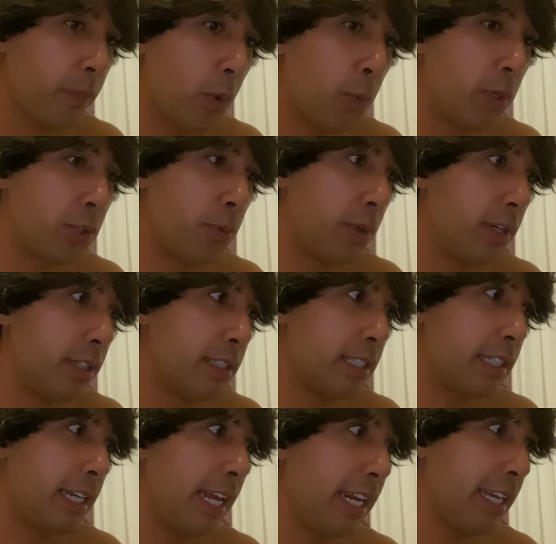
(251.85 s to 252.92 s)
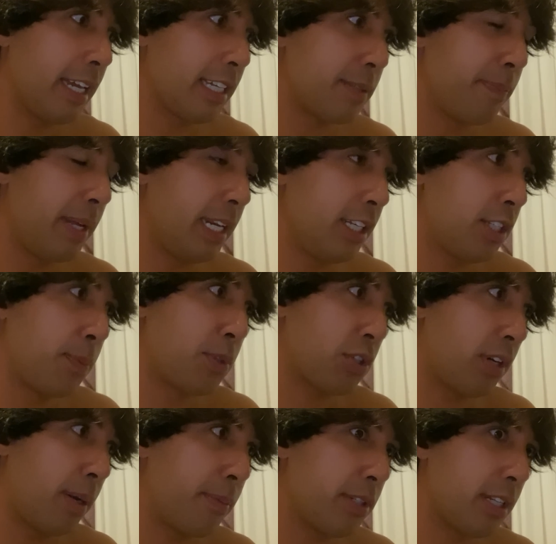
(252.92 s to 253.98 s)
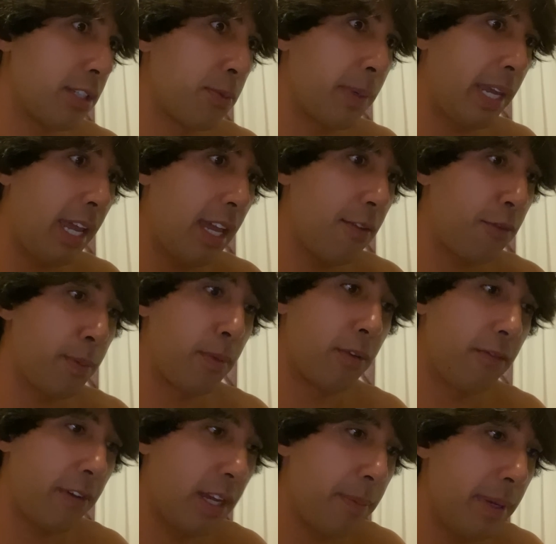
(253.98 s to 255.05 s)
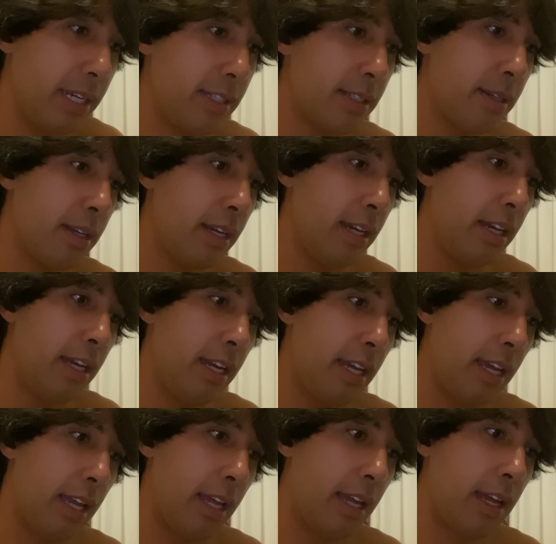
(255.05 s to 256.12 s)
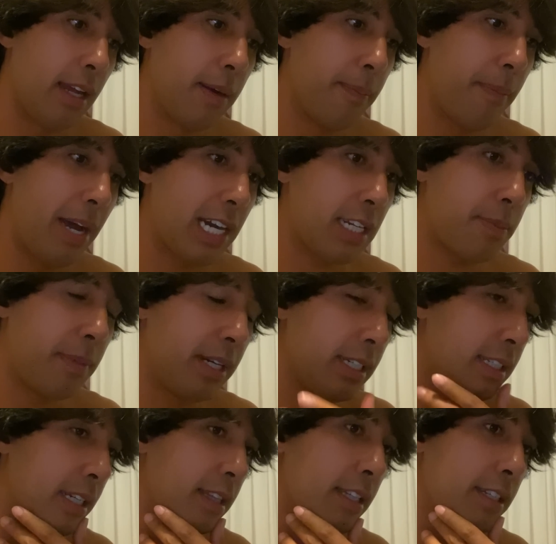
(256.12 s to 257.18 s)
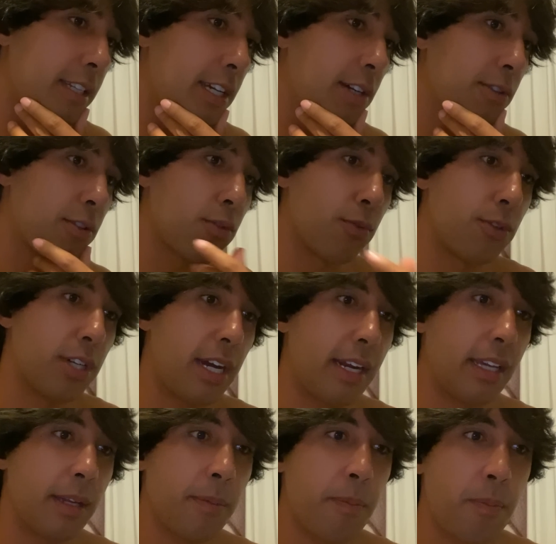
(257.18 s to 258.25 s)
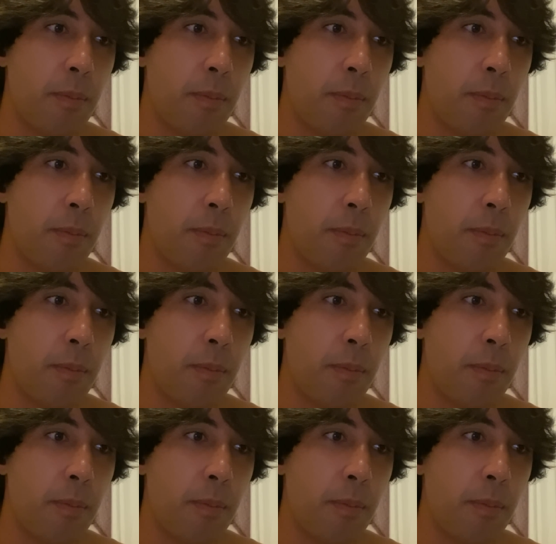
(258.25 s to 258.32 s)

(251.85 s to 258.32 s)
which was getting as many subscribers as we can from her fan base and maximizing the sales through chatting.